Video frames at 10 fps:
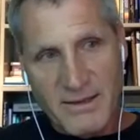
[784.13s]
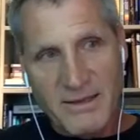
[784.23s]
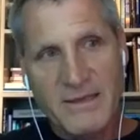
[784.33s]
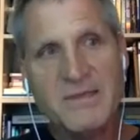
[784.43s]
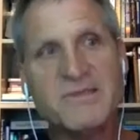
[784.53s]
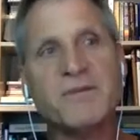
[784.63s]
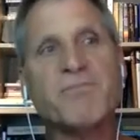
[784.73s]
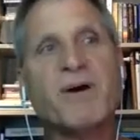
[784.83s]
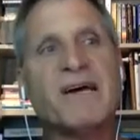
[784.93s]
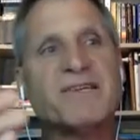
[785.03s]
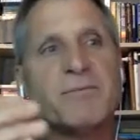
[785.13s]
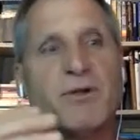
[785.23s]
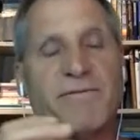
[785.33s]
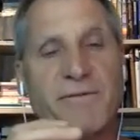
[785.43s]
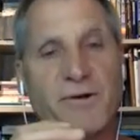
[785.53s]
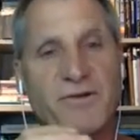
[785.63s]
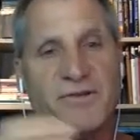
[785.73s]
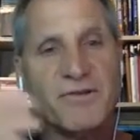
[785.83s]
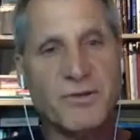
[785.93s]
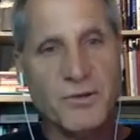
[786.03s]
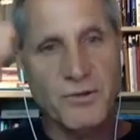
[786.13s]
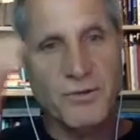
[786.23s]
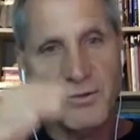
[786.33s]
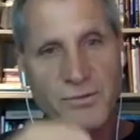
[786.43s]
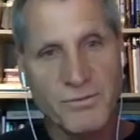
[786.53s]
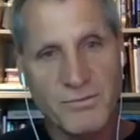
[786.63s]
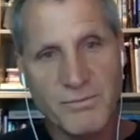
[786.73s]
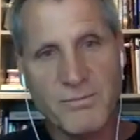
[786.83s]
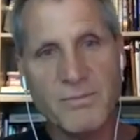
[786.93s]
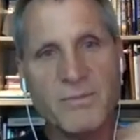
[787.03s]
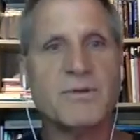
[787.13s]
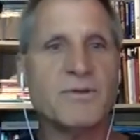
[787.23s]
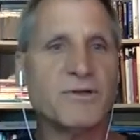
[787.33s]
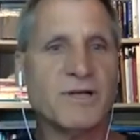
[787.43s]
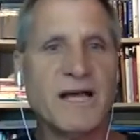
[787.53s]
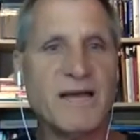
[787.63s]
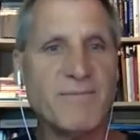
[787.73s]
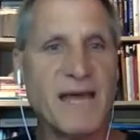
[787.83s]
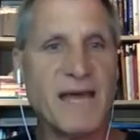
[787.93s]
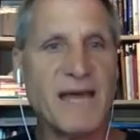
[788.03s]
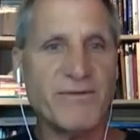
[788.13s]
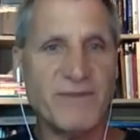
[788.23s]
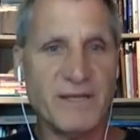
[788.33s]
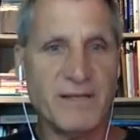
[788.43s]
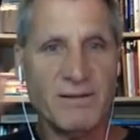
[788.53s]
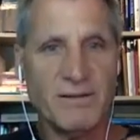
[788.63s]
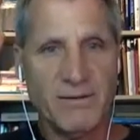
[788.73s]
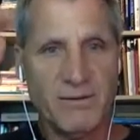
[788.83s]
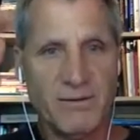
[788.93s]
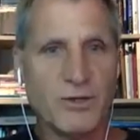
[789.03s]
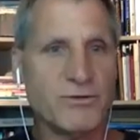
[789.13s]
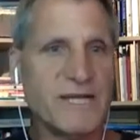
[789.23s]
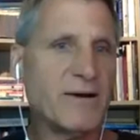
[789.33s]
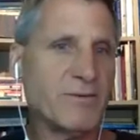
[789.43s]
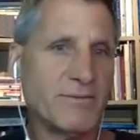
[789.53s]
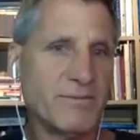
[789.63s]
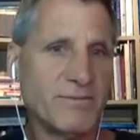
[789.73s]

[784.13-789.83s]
is it possible first to climb out of it, to go down?